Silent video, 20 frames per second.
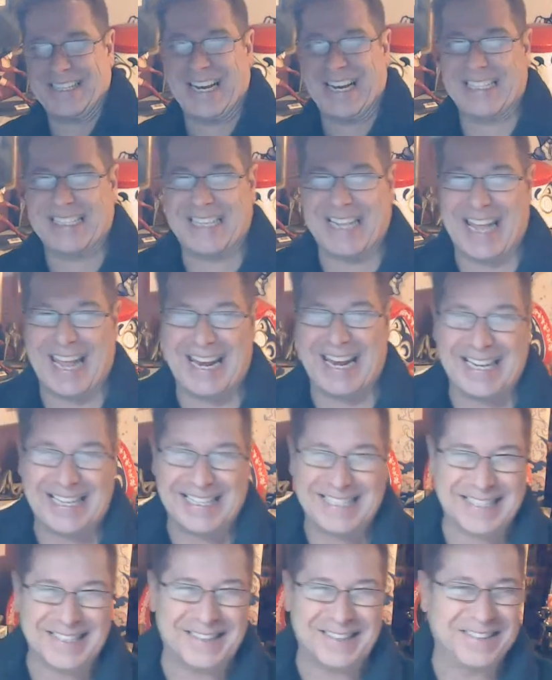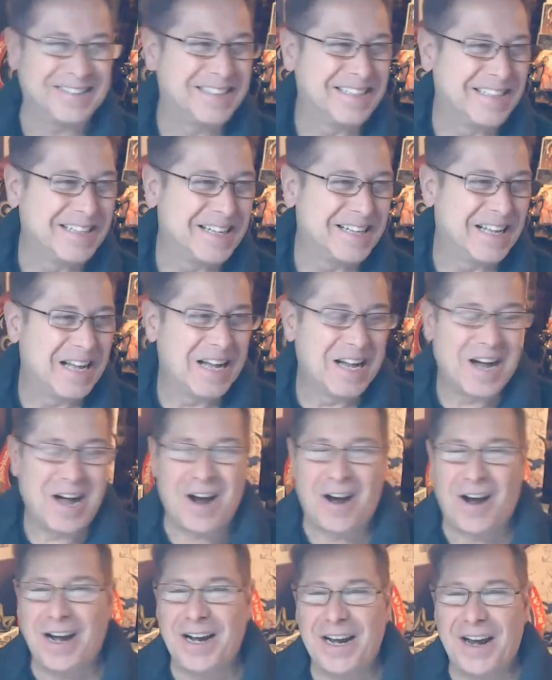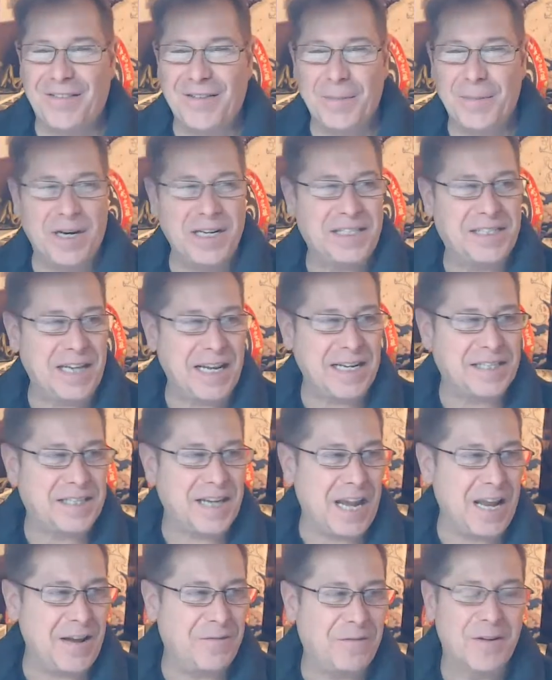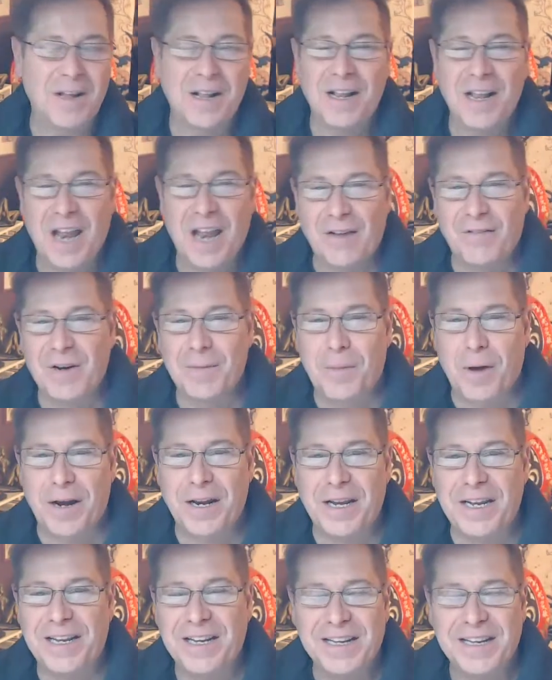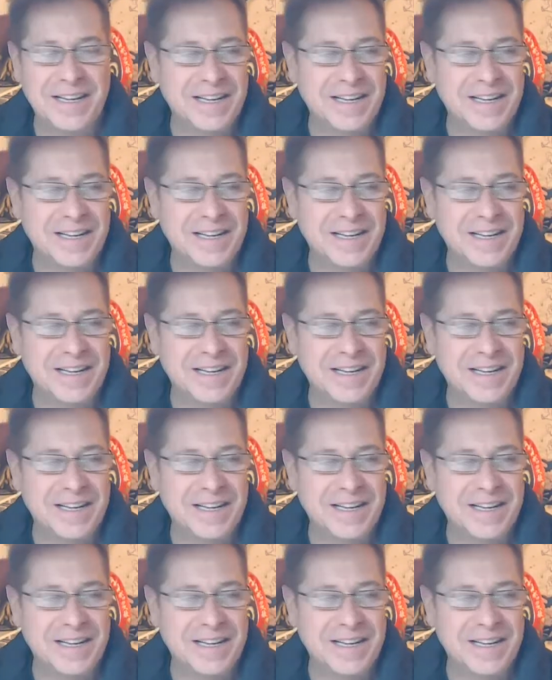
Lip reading: that's that. So, all right, everybody stay safe. Everybody,